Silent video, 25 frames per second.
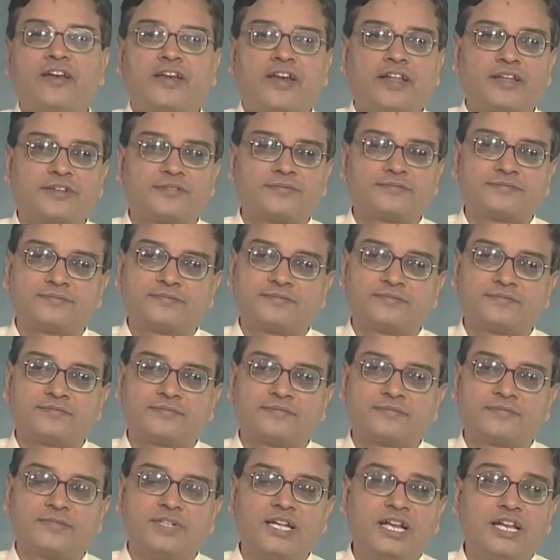ray,
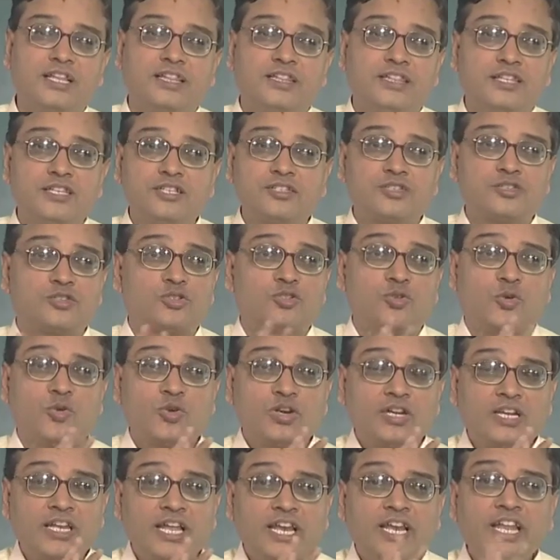and this
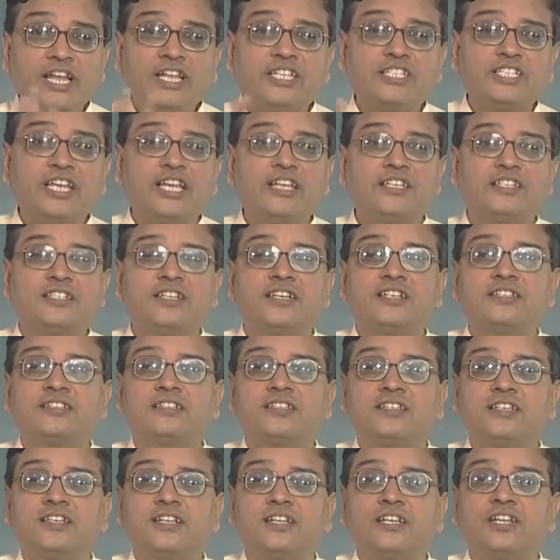totally changes
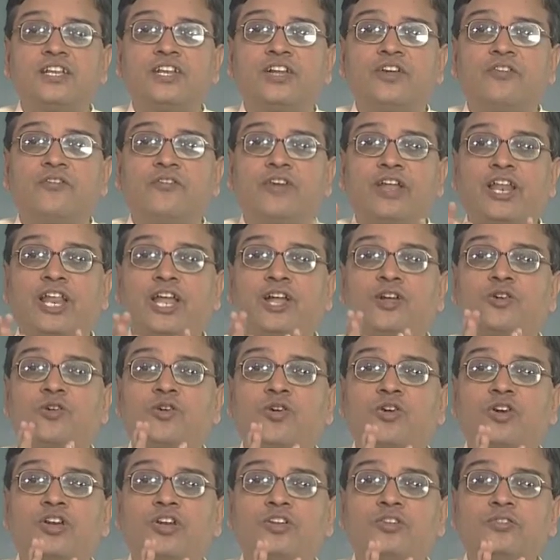when I
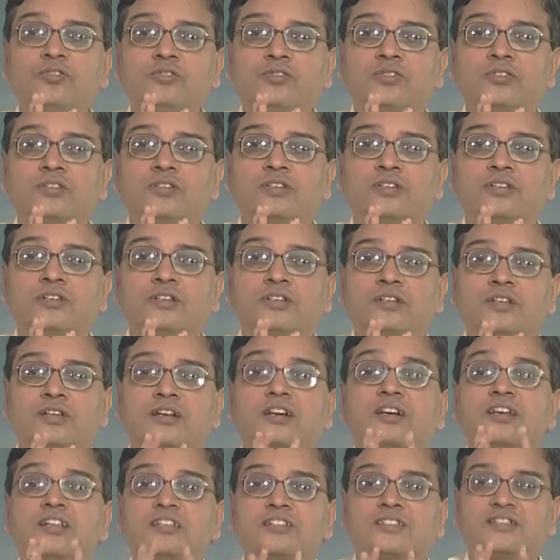go to
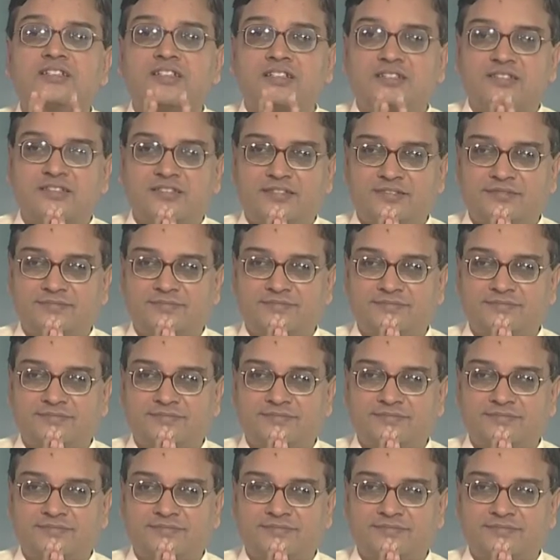crystals.